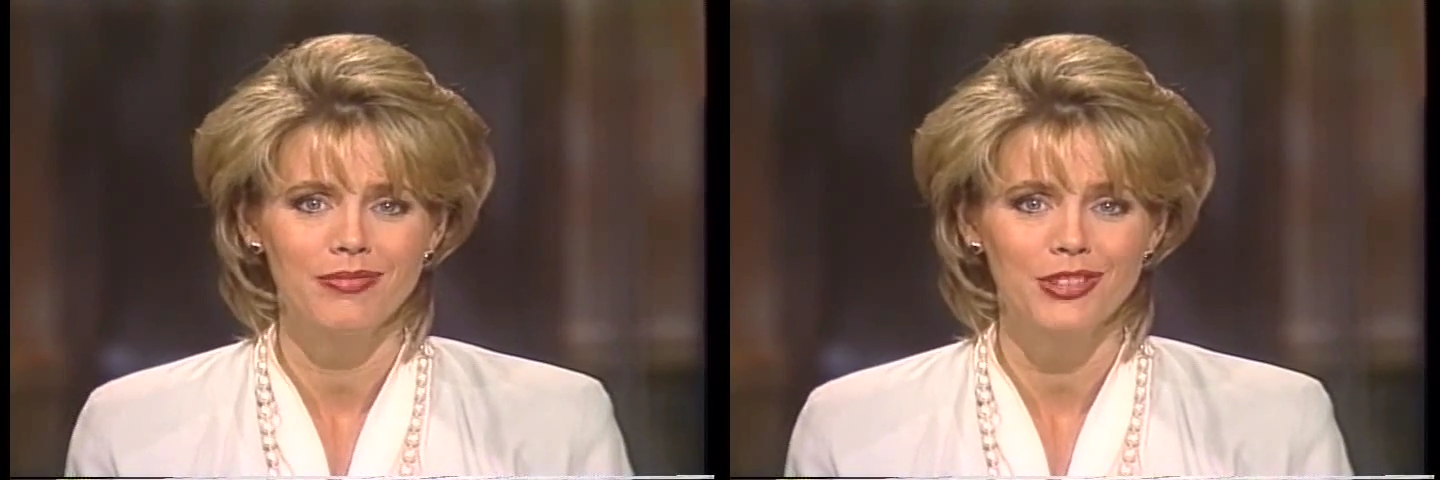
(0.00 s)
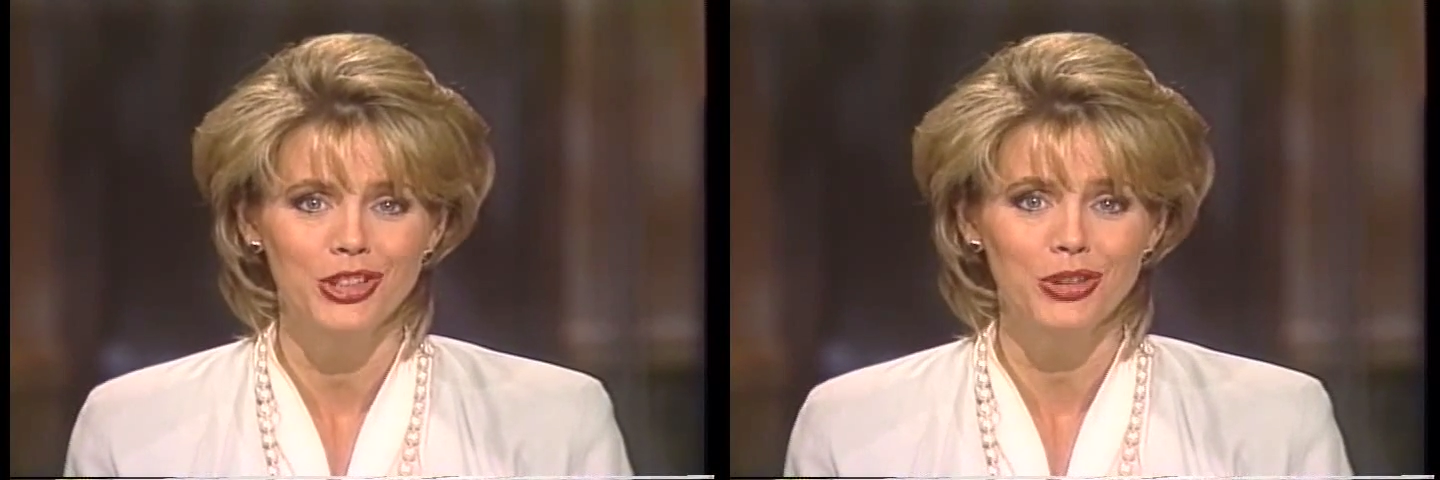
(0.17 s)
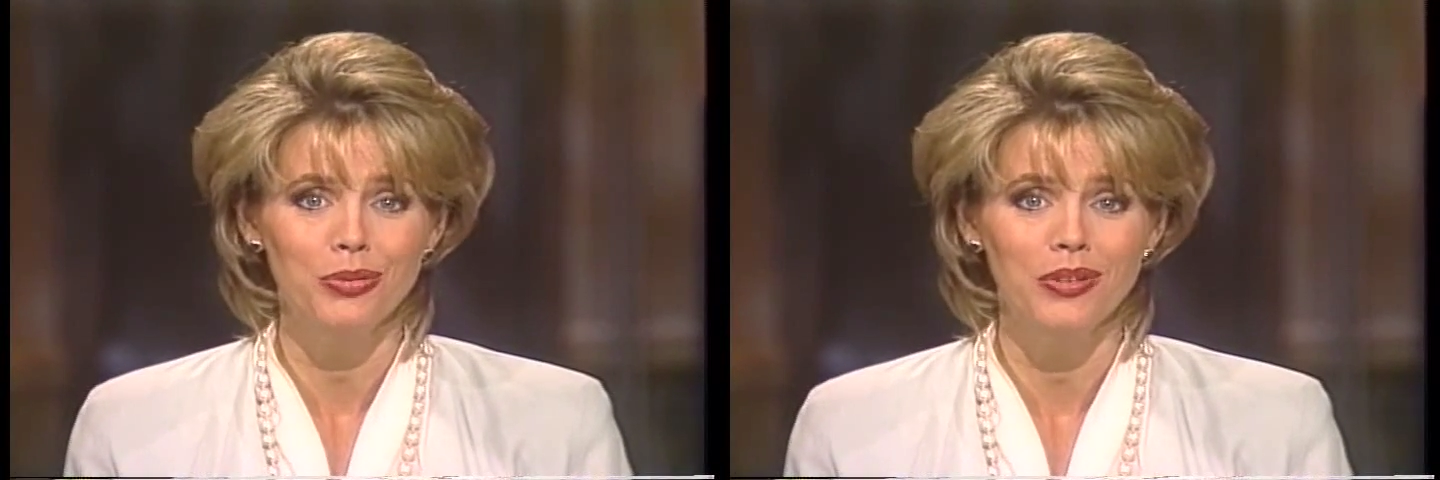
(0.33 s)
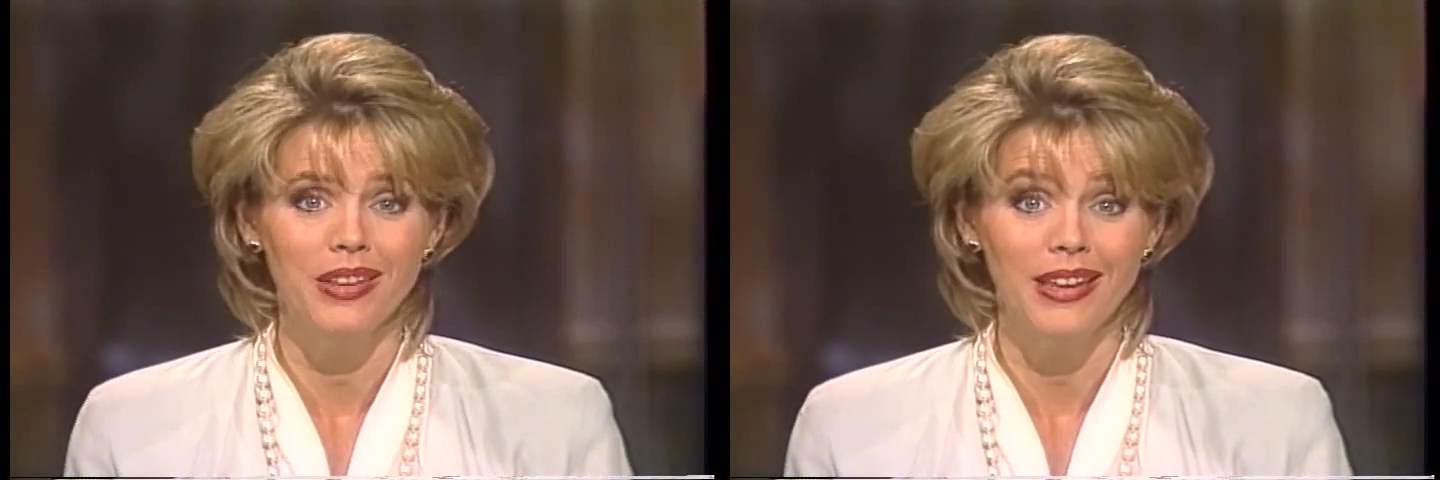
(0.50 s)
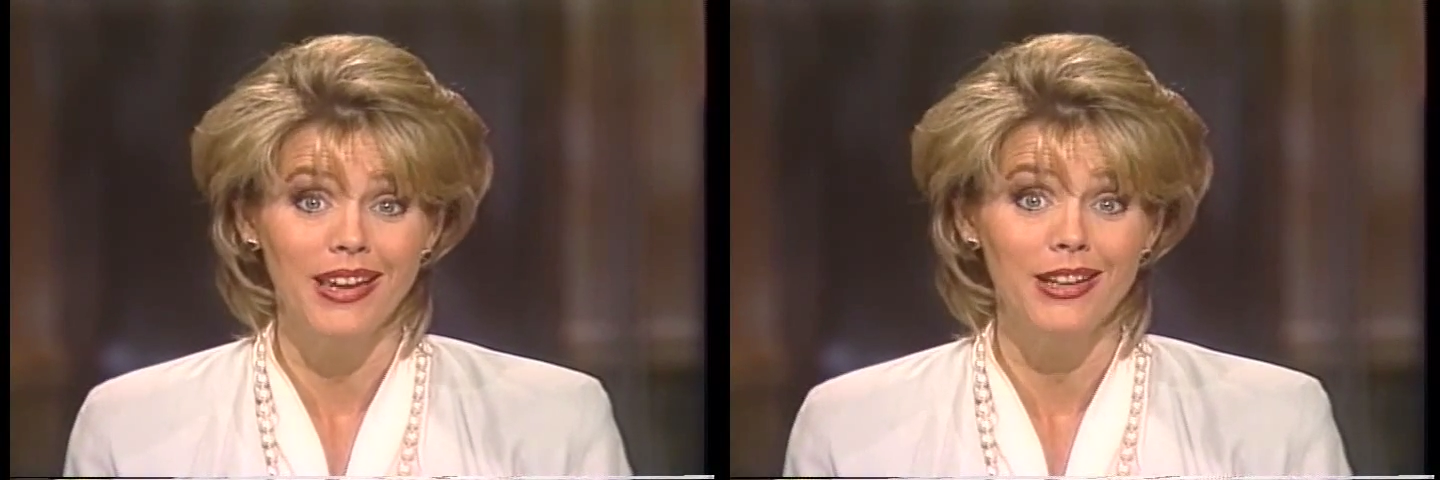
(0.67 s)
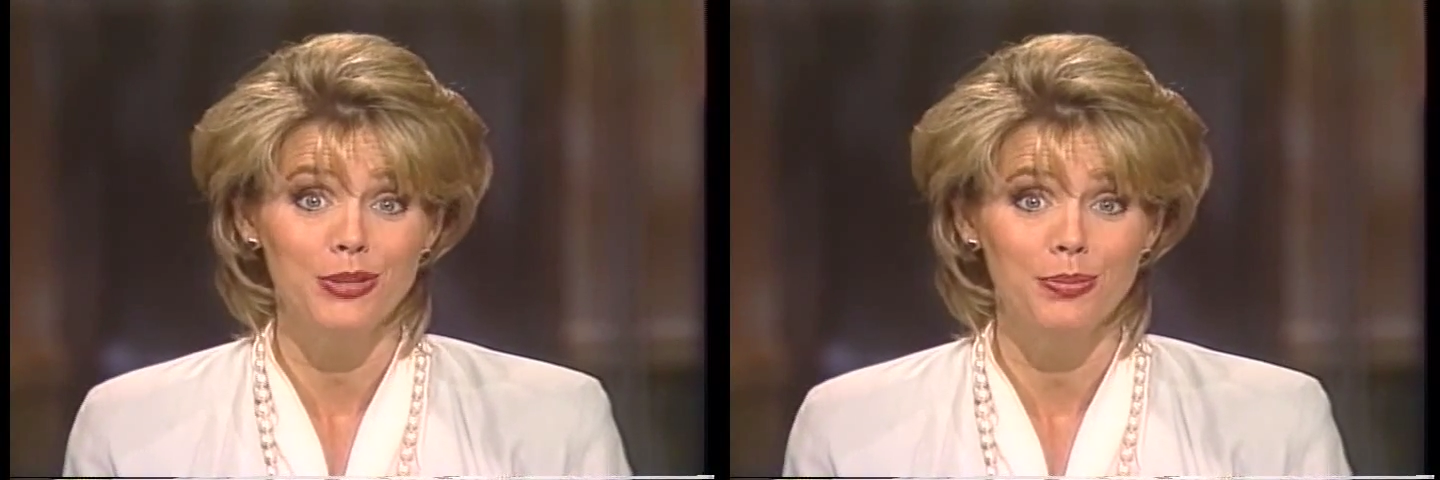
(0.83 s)
children the
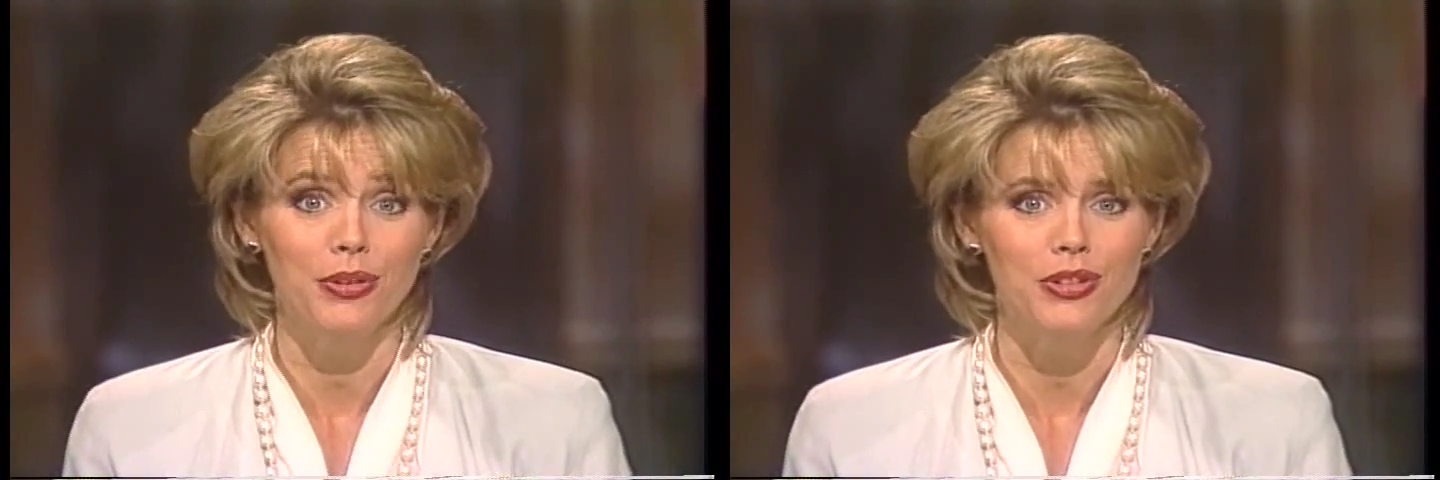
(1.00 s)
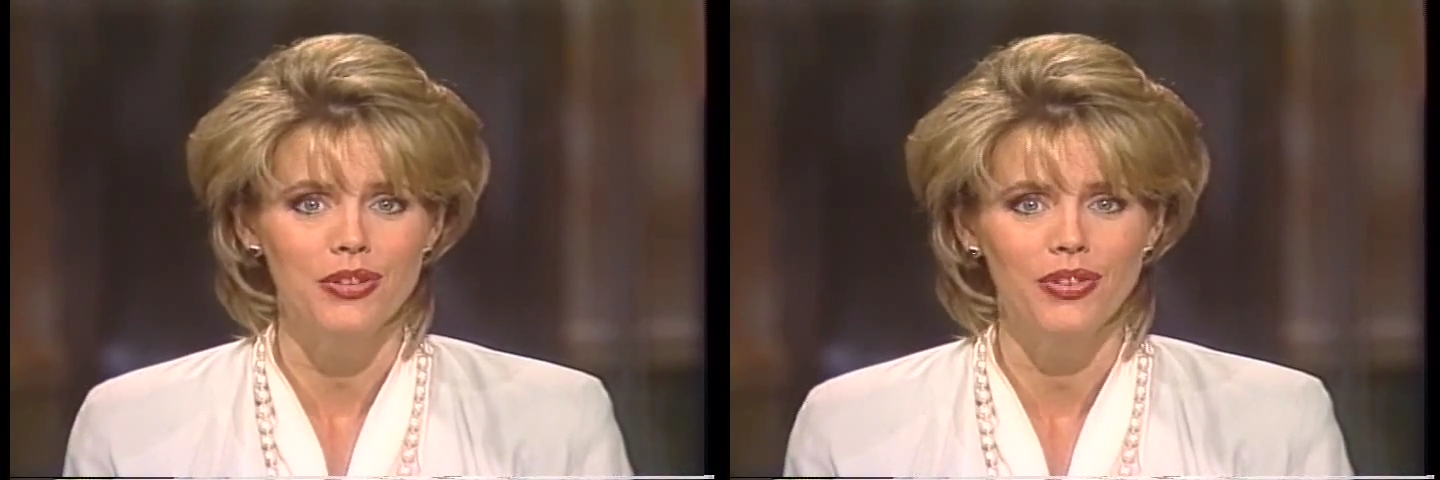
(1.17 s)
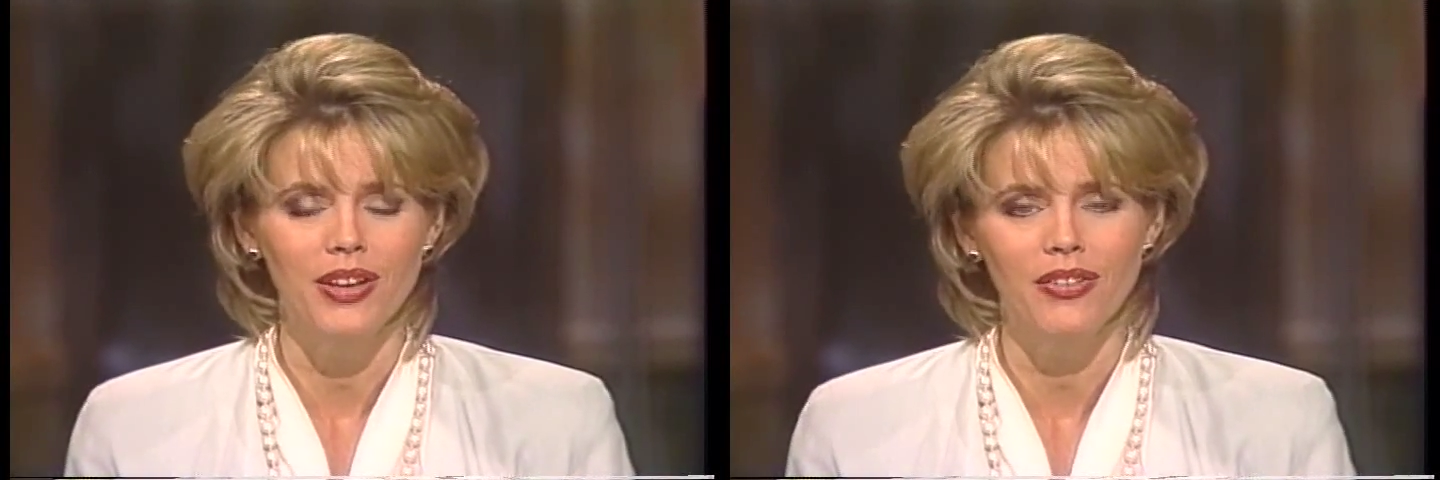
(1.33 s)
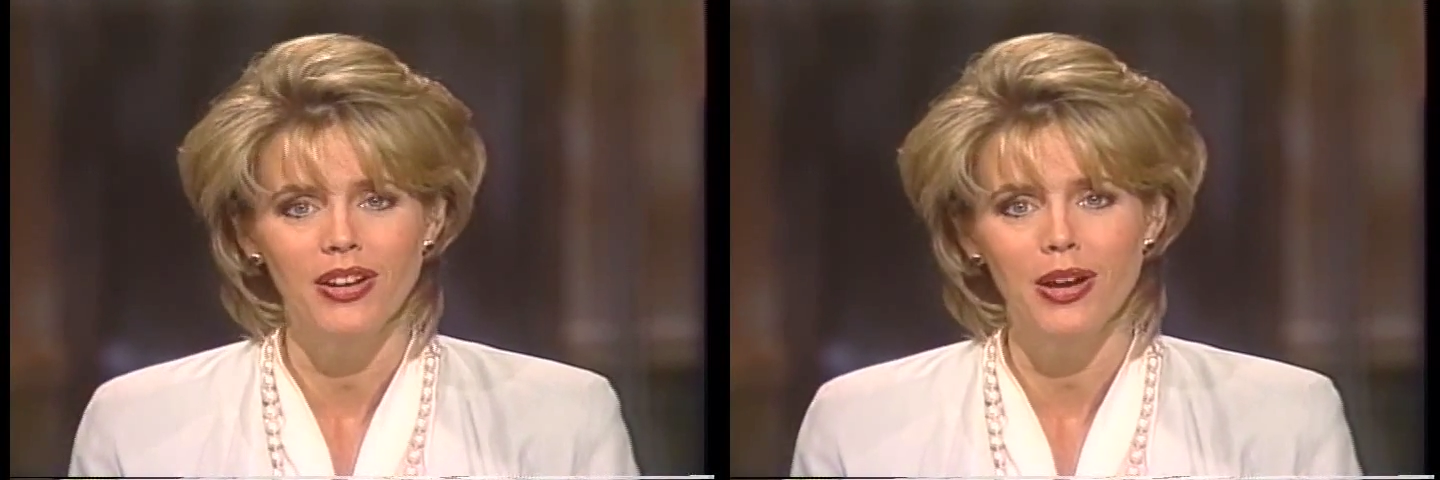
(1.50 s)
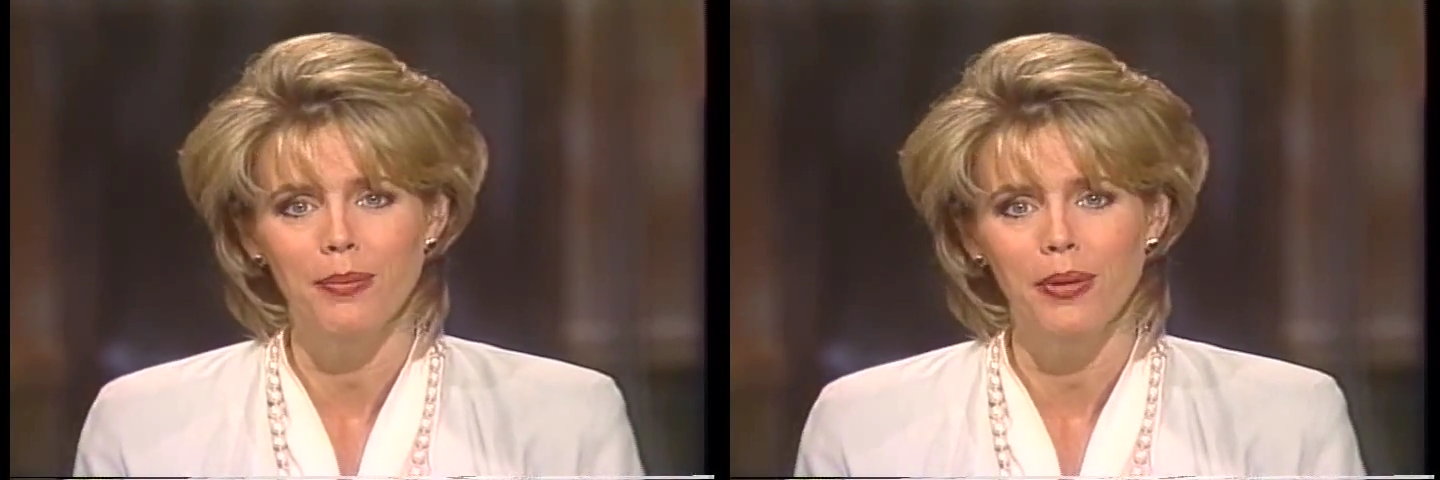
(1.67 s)
experts have given up